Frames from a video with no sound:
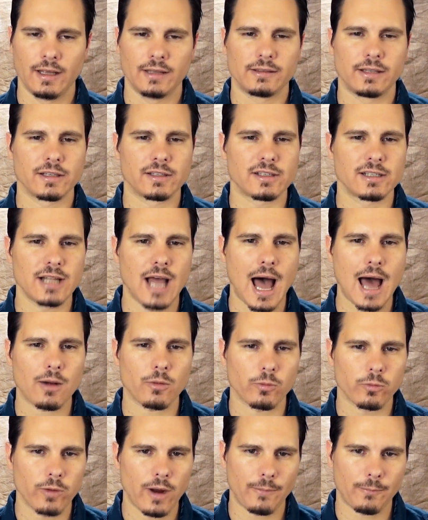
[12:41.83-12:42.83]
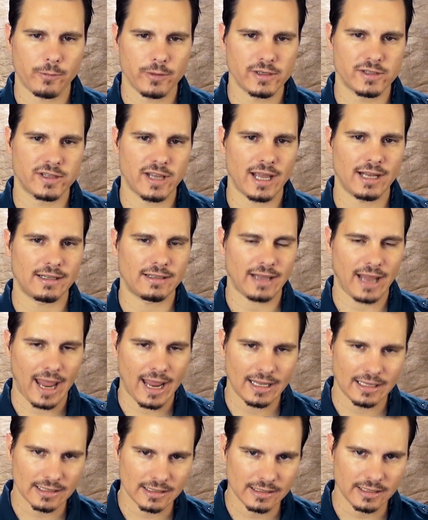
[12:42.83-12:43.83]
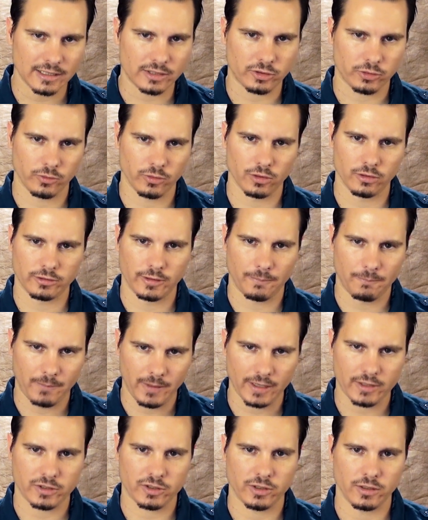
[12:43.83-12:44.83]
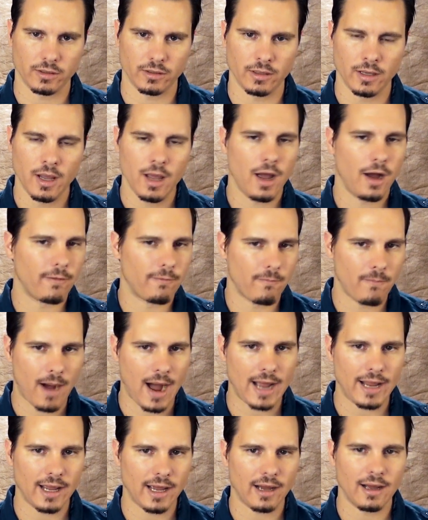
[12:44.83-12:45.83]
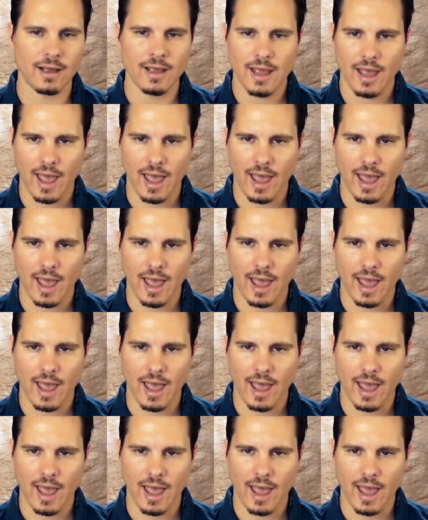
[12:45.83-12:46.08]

does not represent a literal depiction of Maya,